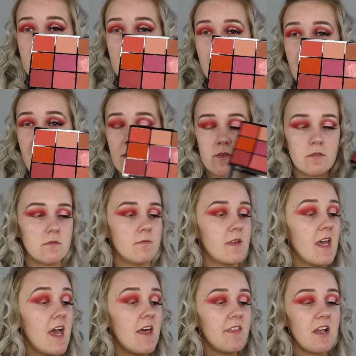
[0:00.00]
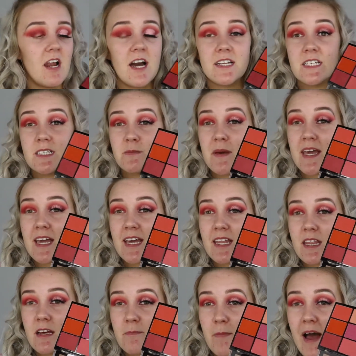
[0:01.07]
in the palette, the lightest pink
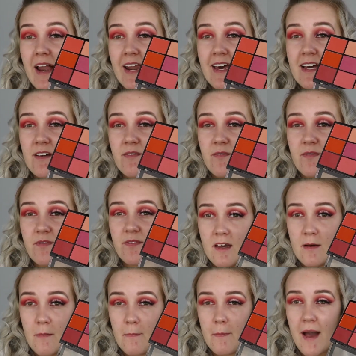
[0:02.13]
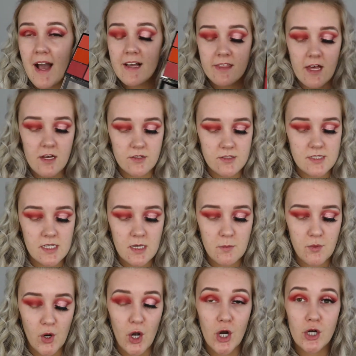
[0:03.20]
in the palette, and pack that onto
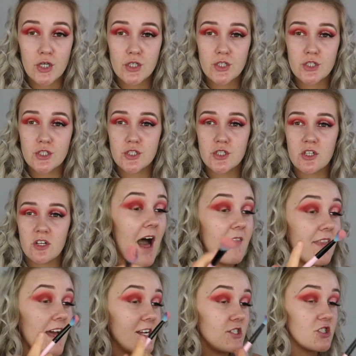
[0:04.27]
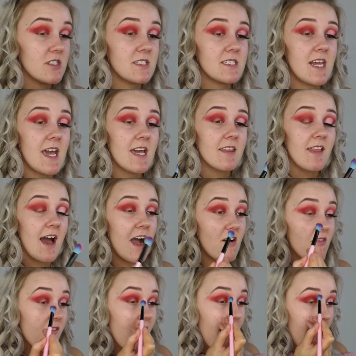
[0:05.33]
your brush, and then just take
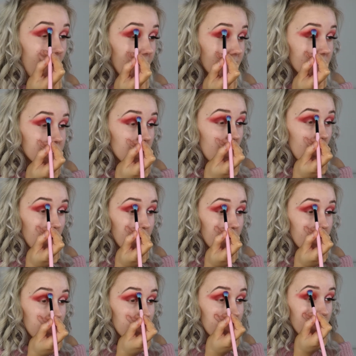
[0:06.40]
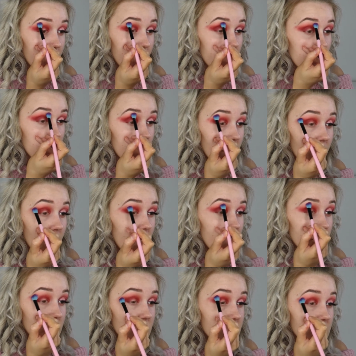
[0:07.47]
that right at the top,
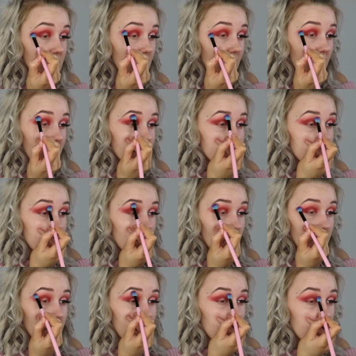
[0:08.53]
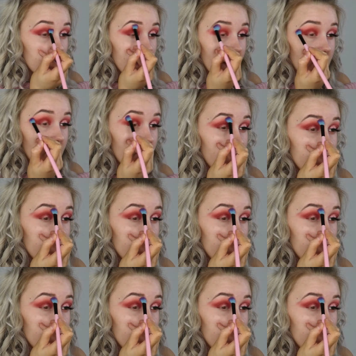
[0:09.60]
just to lighten it up a little bit.